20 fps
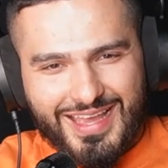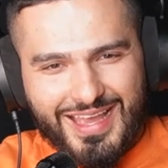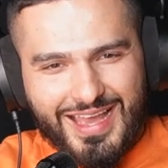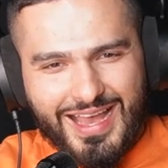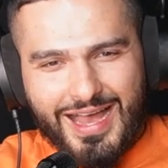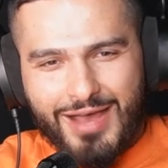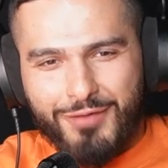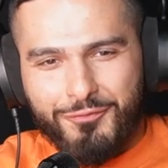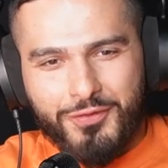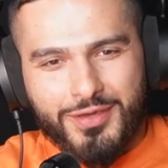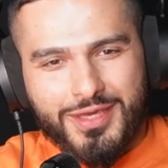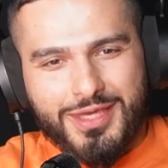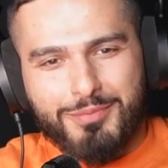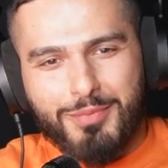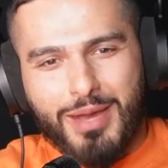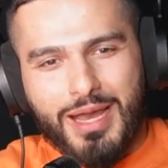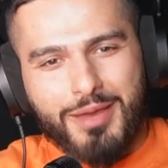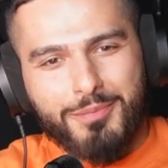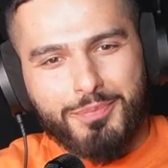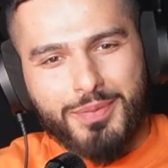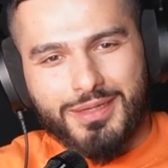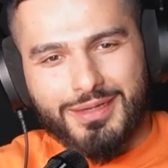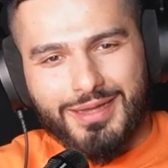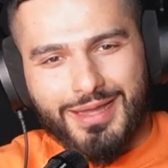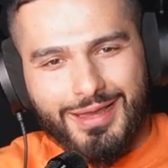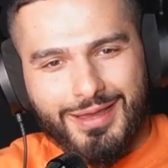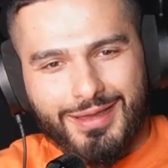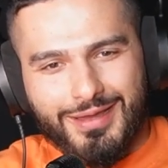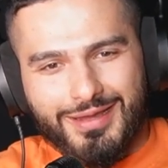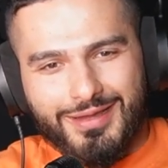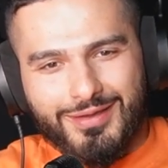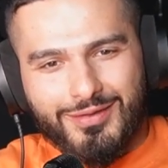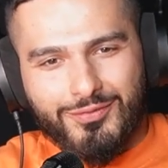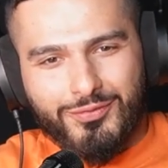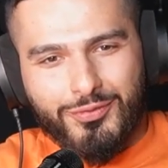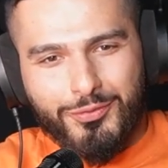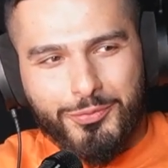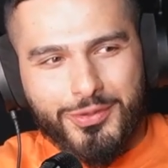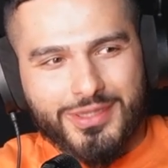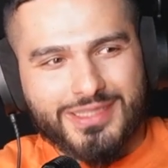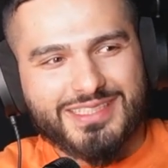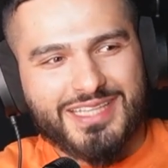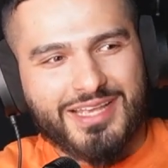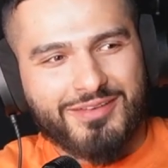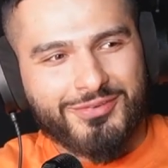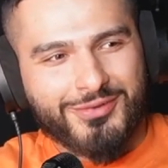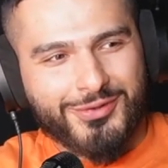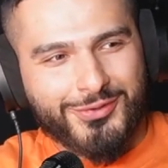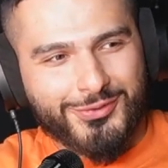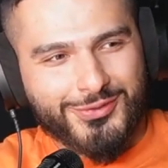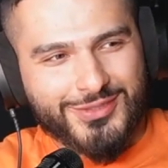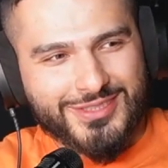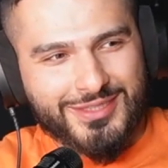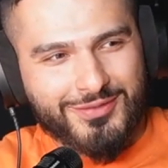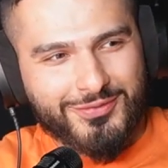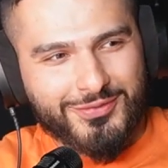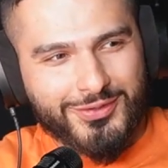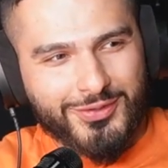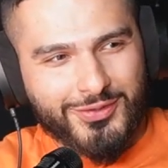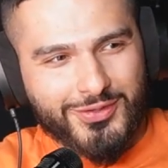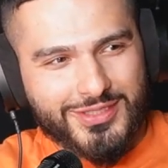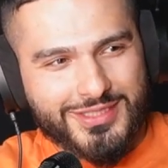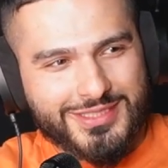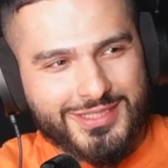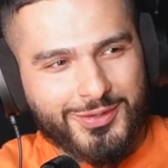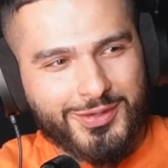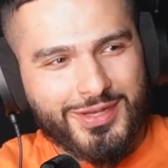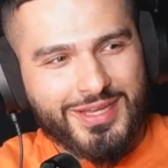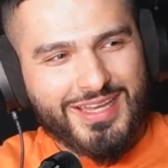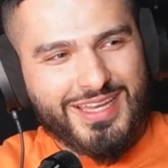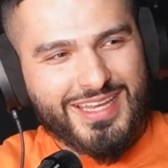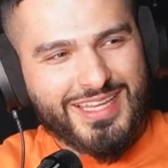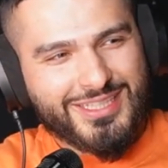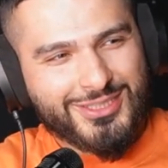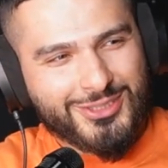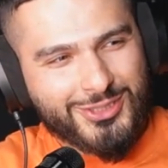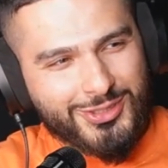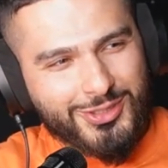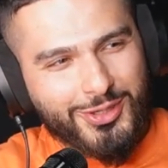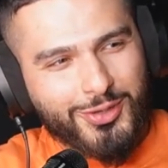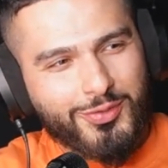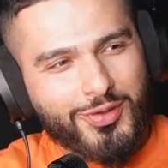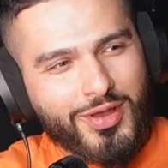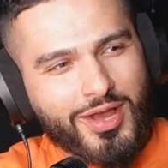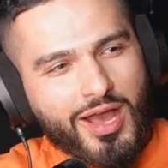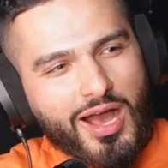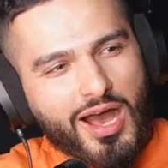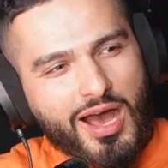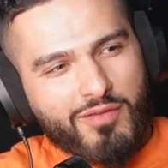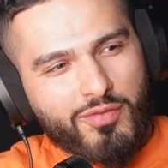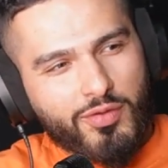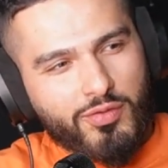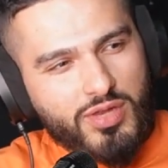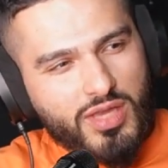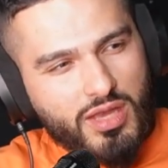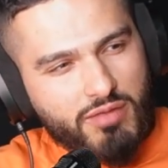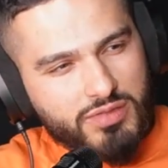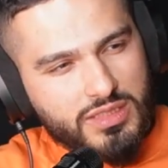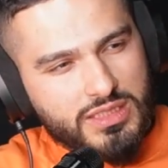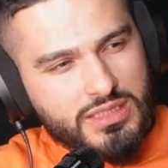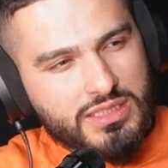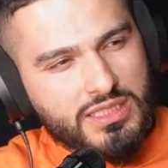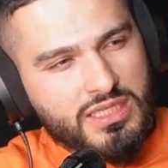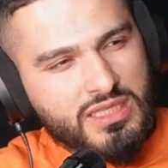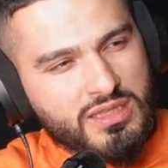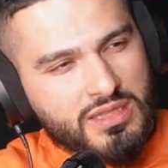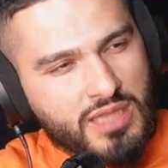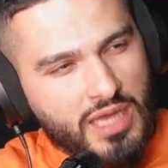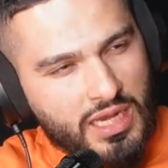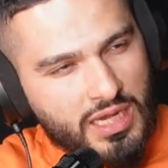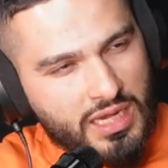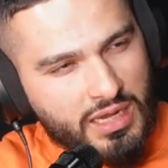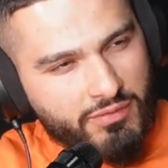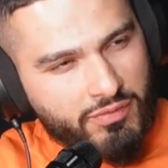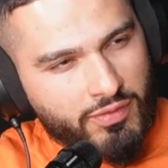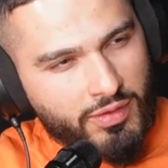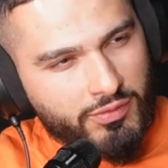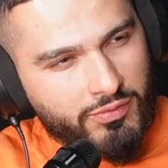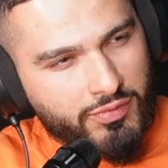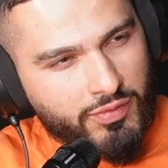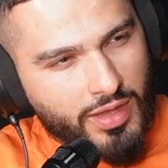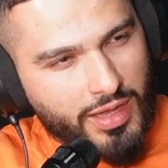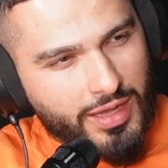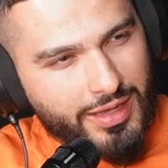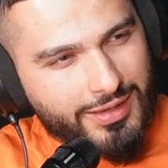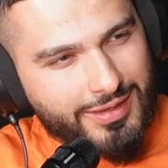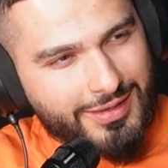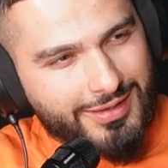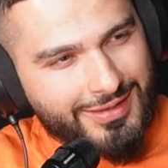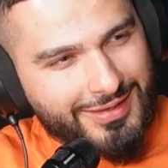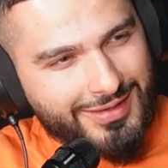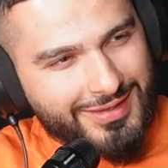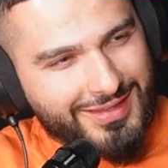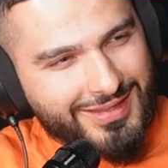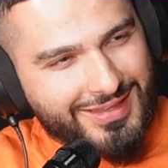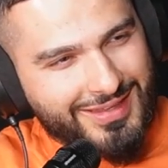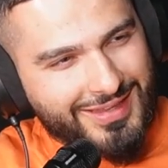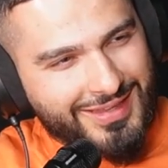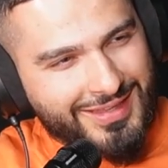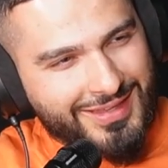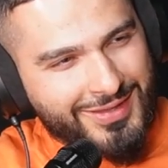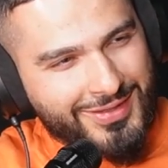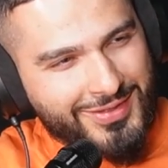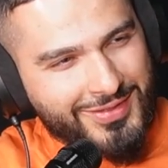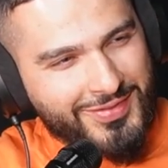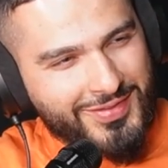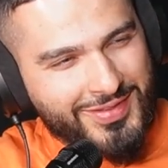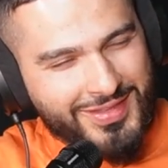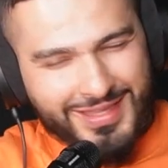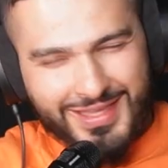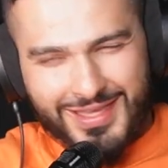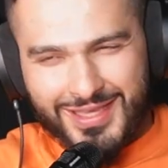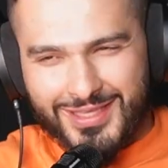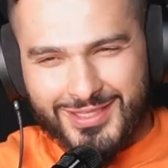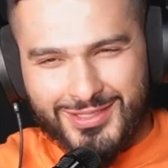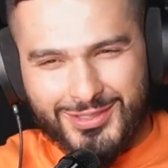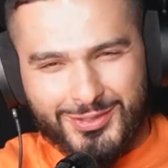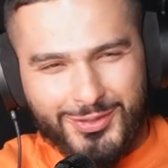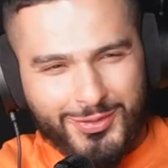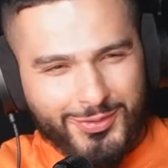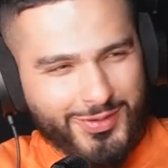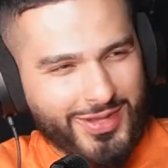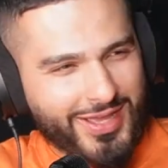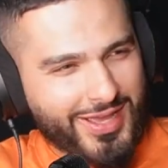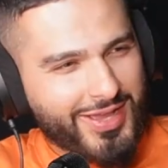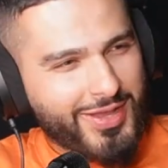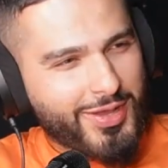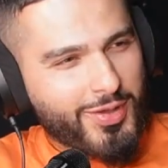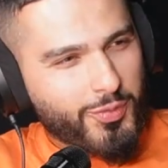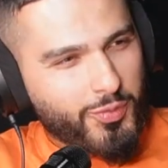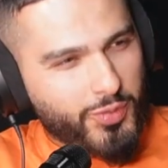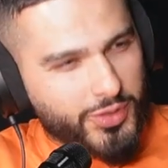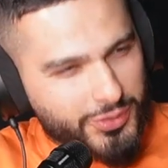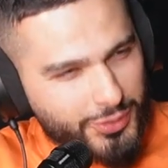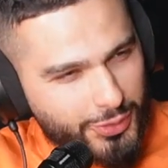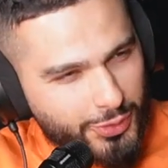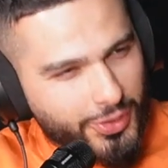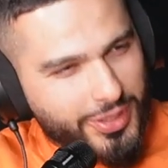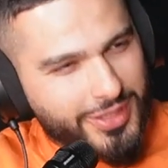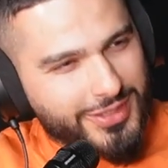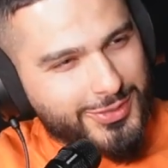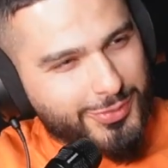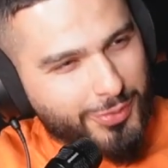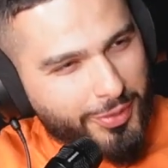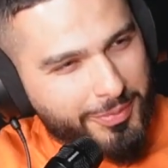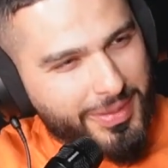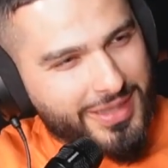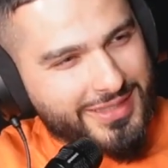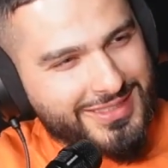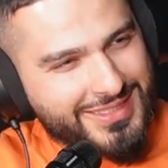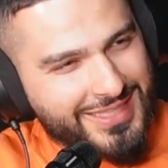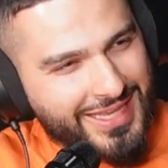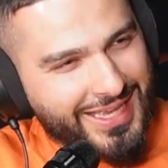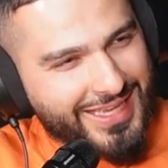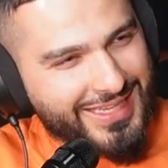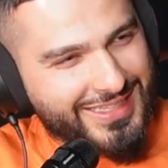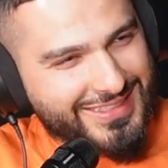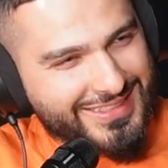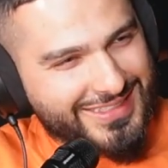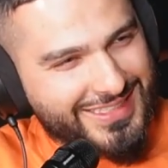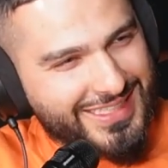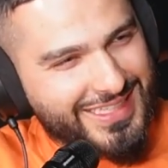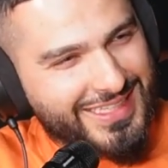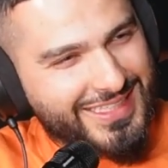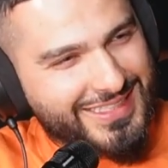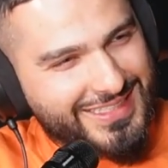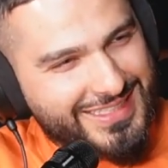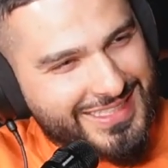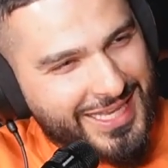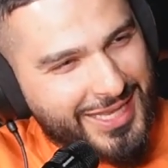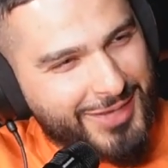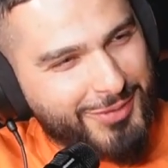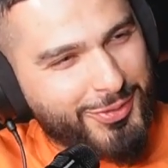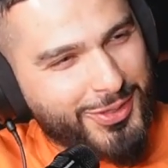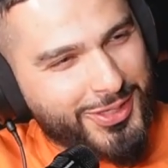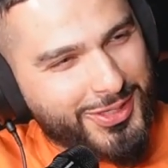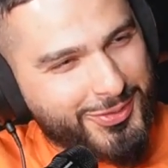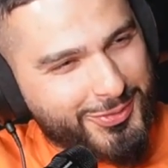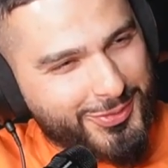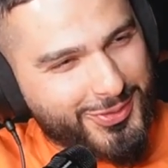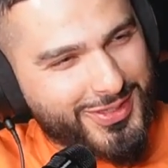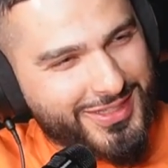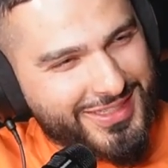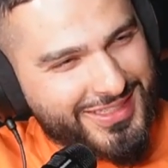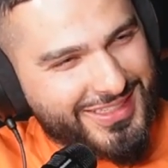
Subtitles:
I think he might have been like from West Africa or something though, because do you know, I've only ever seen that level of like, you know, like when you look into a man's eyes, say what you want.